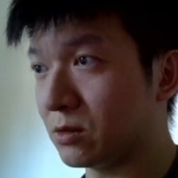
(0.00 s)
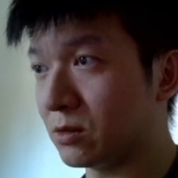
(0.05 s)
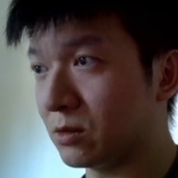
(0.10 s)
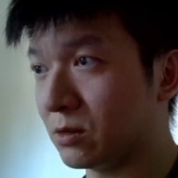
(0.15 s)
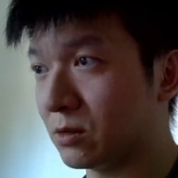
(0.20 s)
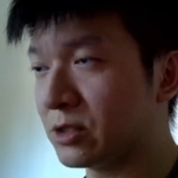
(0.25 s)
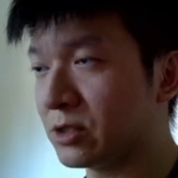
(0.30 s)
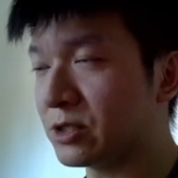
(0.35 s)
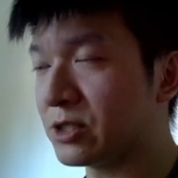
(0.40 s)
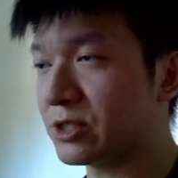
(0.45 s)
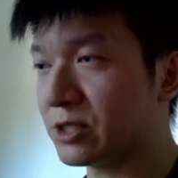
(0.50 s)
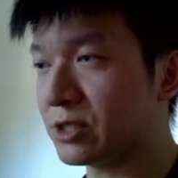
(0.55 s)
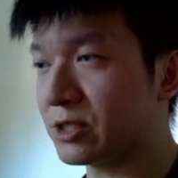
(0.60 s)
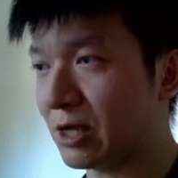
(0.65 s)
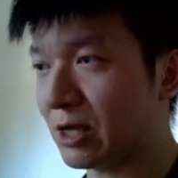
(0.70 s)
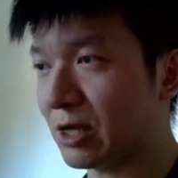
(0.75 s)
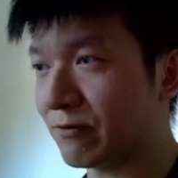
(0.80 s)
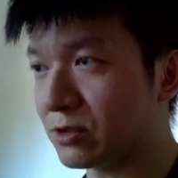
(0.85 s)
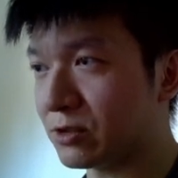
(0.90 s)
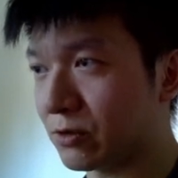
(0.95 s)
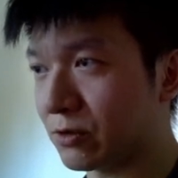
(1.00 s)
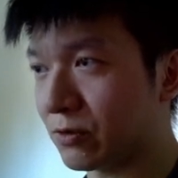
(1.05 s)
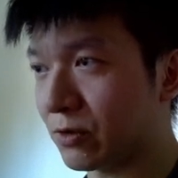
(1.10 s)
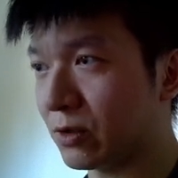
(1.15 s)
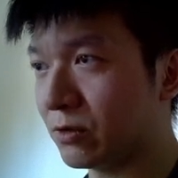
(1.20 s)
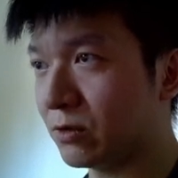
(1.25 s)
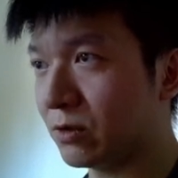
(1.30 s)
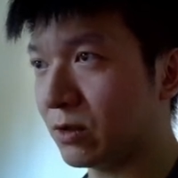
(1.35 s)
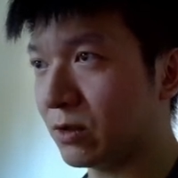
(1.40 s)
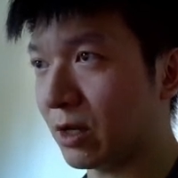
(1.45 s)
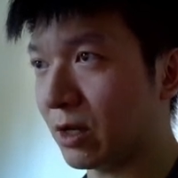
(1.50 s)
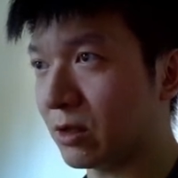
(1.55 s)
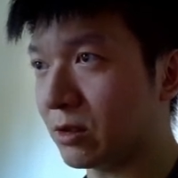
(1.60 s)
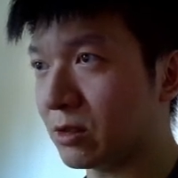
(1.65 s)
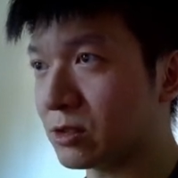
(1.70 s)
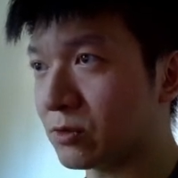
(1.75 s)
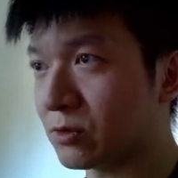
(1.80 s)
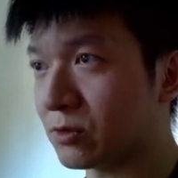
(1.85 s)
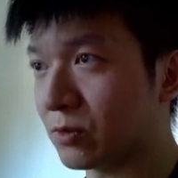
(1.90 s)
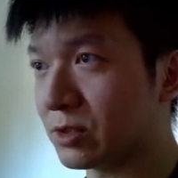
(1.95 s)
this is 7, 0, and
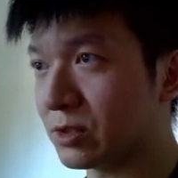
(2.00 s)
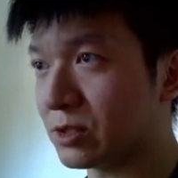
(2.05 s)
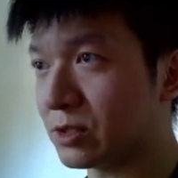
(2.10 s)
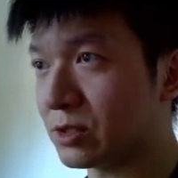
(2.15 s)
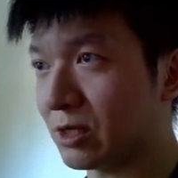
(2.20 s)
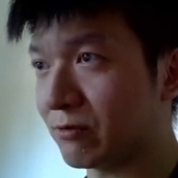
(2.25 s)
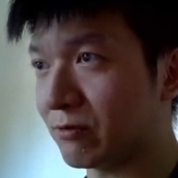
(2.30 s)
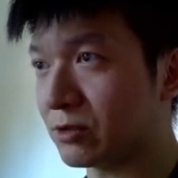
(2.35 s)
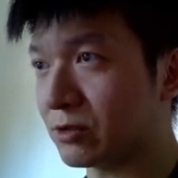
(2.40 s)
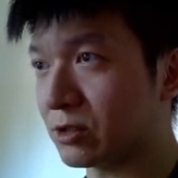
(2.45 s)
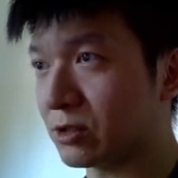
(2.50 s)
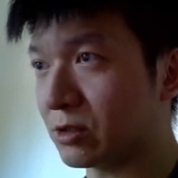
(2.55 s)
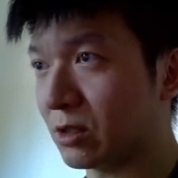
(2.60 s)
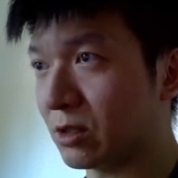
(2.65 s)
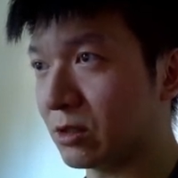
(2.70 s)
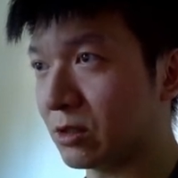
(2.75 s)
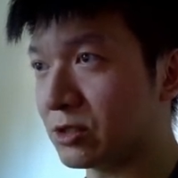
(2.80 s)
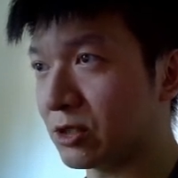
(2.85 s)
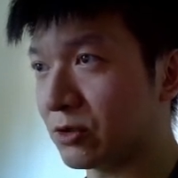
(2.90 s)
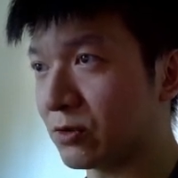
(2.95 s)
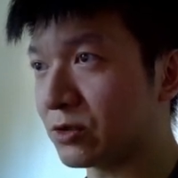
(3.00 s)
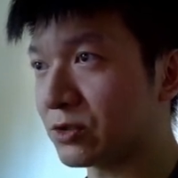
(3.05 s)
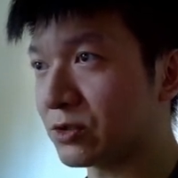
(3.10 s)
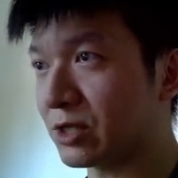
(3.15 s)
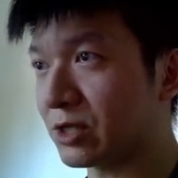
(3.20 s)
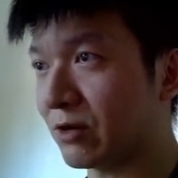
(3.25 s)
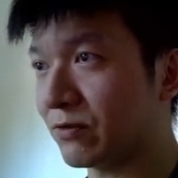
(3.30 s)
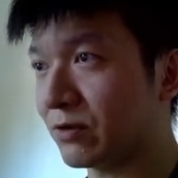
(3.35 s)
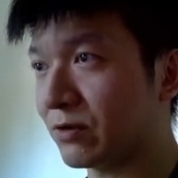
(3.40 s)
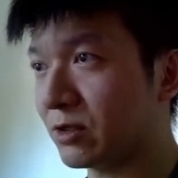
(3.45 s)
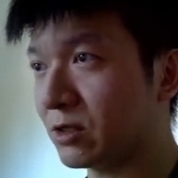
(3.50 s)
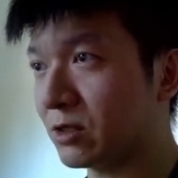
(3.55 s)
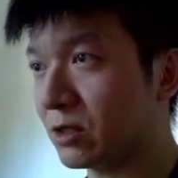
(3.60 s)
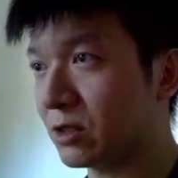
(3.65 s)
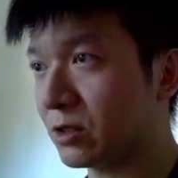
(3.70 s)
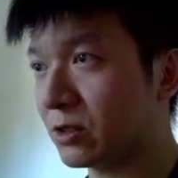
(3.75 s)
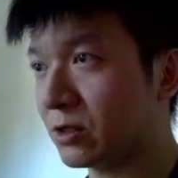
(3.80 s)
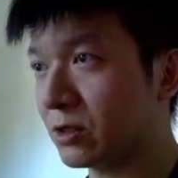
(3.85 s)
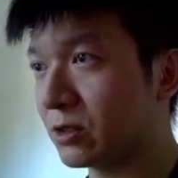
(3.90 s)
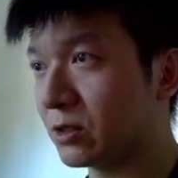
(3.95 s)
this will be 7, 0, 7
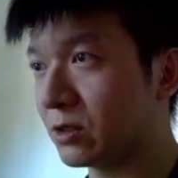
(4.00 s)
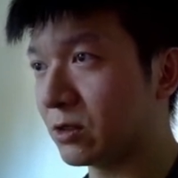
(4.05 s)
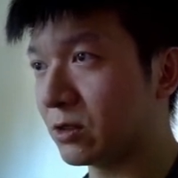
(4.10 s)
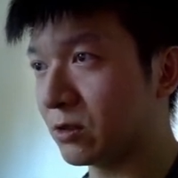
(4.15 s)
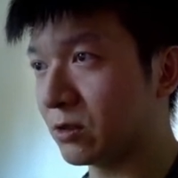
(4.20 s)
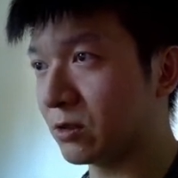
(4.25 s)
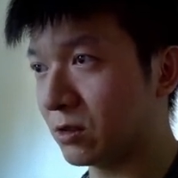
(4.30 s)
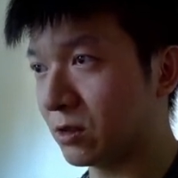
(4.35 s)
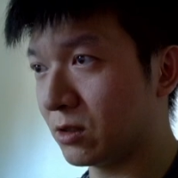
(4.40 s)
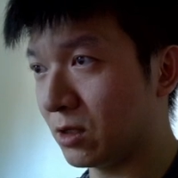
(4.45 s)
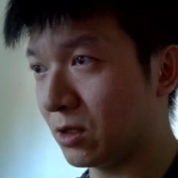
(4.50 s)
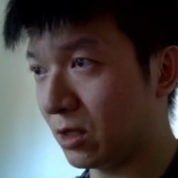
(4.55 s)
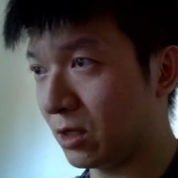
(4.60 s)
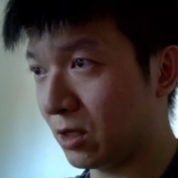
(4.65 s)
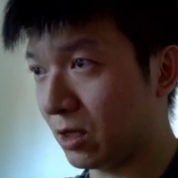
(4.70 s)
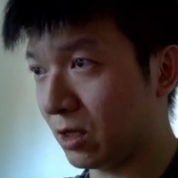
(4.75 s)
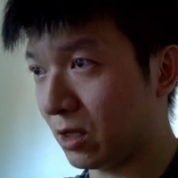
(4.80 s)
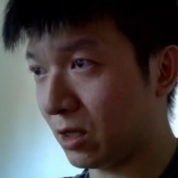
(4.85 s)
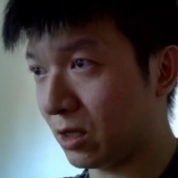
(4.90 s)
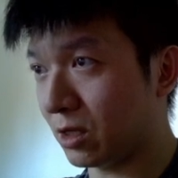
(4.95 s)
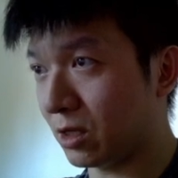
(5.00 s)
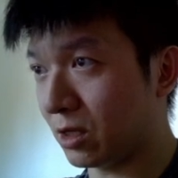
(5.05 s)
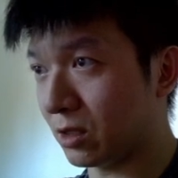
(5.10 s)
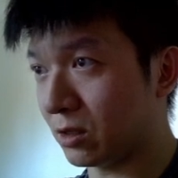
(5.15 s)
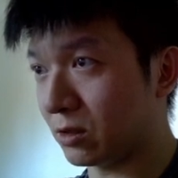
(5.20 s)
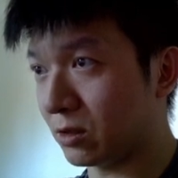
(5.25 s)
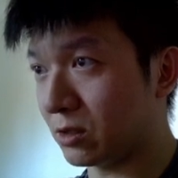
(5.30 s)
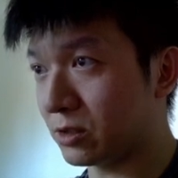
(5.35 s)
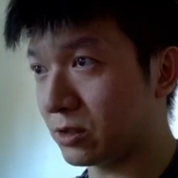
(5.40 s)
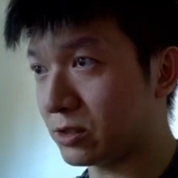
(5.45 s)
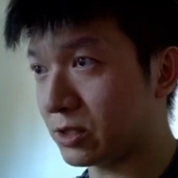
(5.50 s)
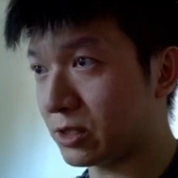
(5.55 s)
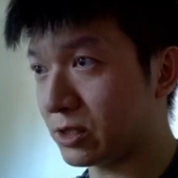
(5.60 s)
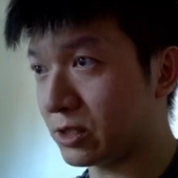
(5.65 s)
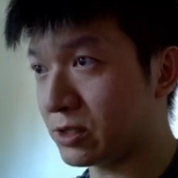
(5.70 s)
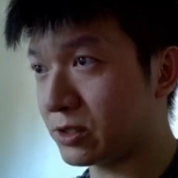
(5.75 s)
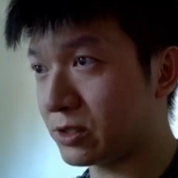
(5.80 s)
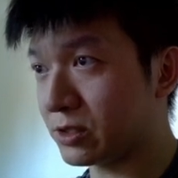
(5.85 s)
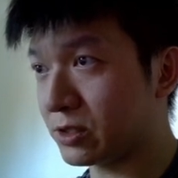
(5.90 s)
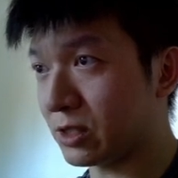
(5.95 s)
here, and this
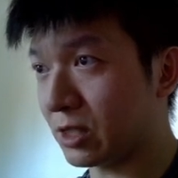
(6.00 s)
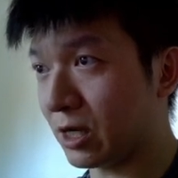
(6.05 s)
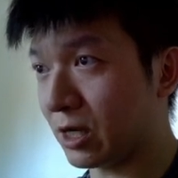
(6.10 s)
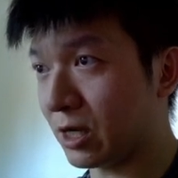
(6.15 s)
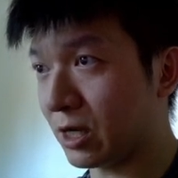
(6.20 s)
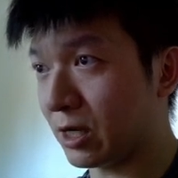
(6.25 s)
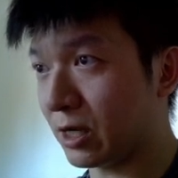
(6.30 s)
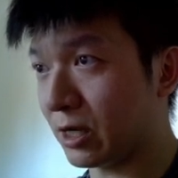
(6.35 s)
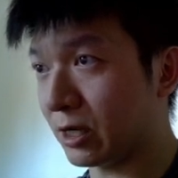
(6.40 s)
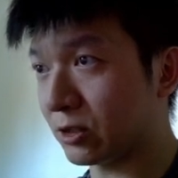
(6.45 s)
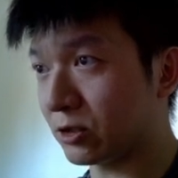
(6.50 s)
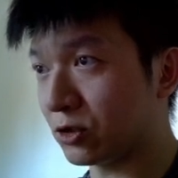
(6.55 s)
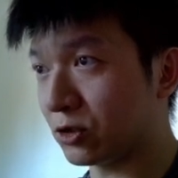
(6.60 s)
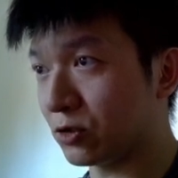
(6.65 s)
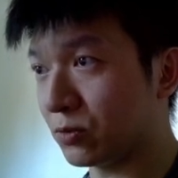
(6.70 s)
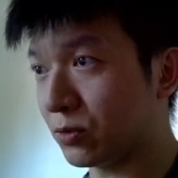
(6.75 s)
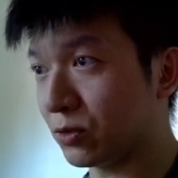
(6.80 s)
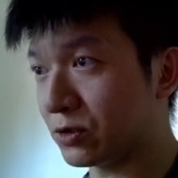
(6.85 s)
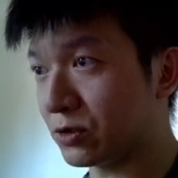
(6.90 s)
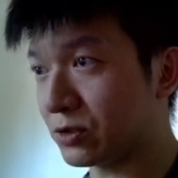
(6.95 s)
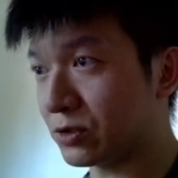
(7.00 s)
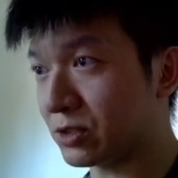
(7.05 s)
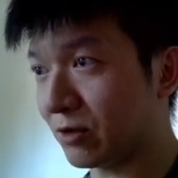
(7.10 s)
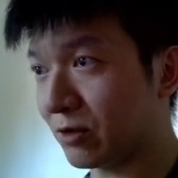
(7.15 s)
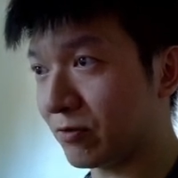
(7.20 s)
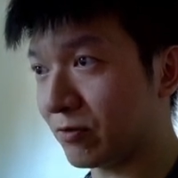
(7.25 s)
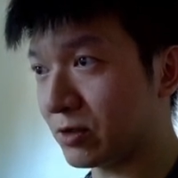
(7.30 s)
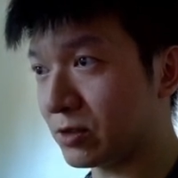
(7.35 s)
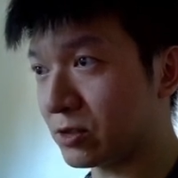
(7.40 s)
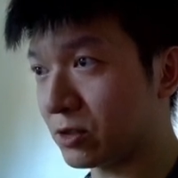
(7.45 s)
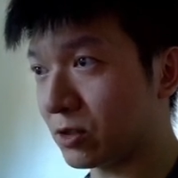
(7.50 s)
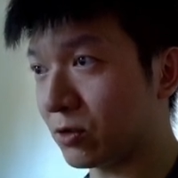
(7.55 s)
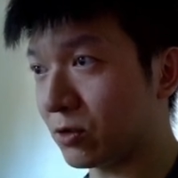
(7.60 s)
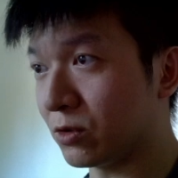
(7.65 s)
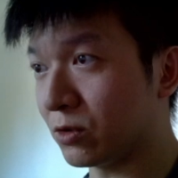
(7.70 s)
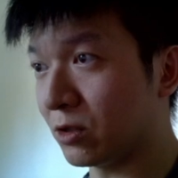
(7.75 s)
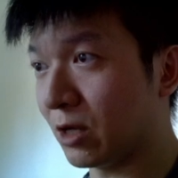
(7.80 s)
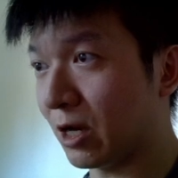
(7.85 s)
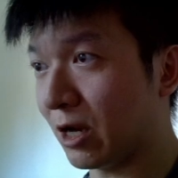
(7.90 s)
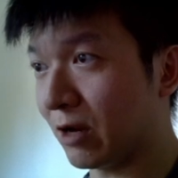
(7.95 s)
is like 2.7, so
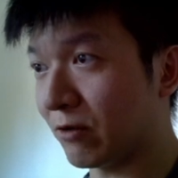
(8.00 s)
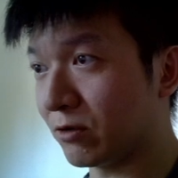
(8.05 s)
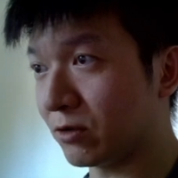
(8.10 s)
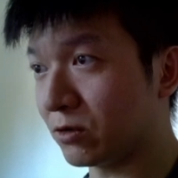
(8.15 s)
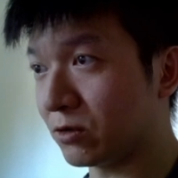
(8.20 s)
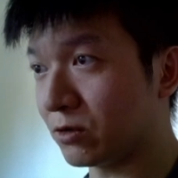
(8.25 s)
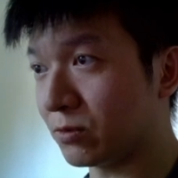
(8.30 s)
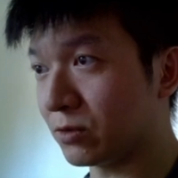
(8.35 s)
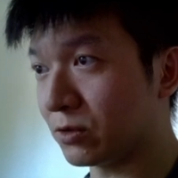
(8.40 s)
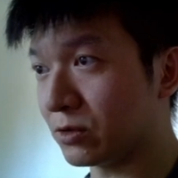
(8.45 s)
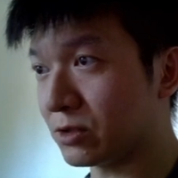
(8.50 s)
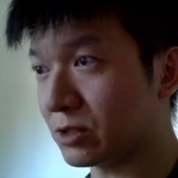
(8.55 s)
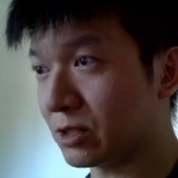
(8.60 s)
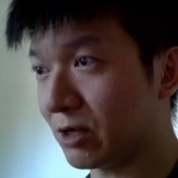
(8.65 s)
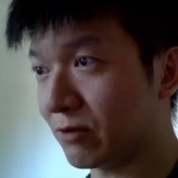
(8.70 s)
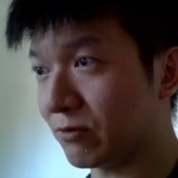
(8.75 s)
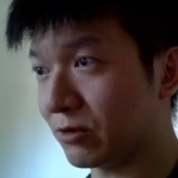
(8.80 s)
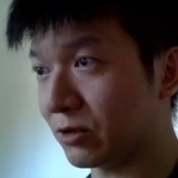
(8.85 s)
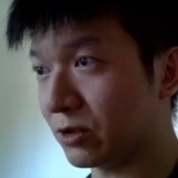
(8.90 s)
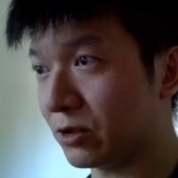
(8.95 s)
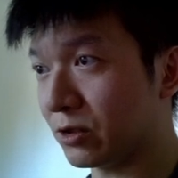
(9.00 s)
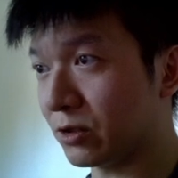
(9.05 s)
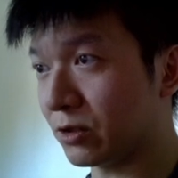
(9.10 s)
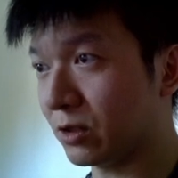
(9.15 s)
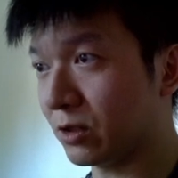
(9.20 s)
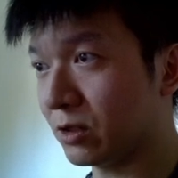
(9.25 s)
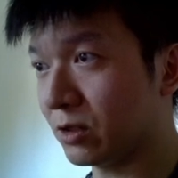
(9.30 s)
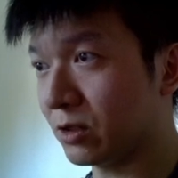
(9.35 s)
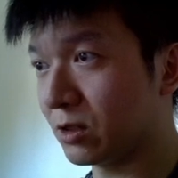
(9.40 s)
you have a 2.7 here,